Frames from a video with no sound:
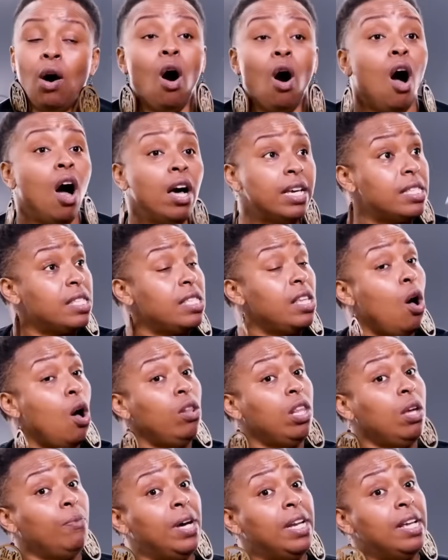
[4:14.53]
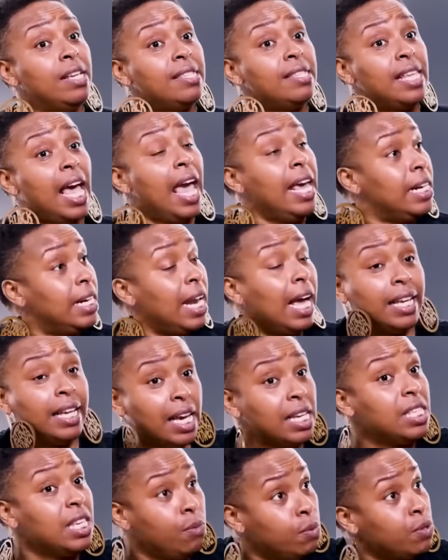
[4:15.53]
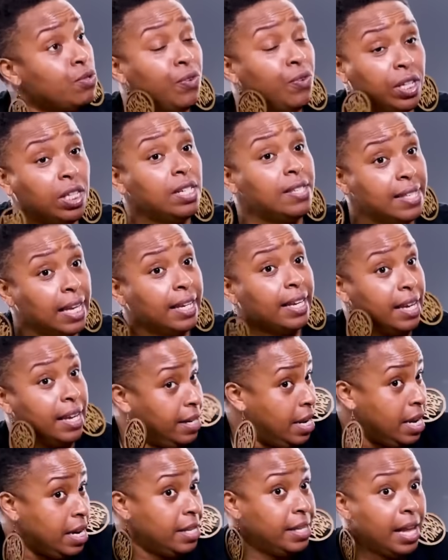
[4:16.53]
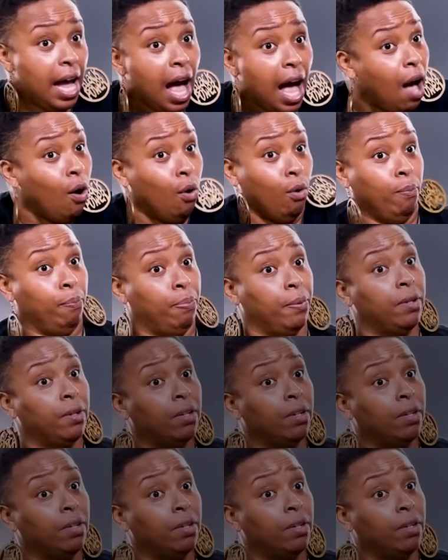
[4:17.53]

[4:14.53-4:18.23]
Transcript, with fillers: August, the only one that stayed, and I guess he was really sick. He needed help.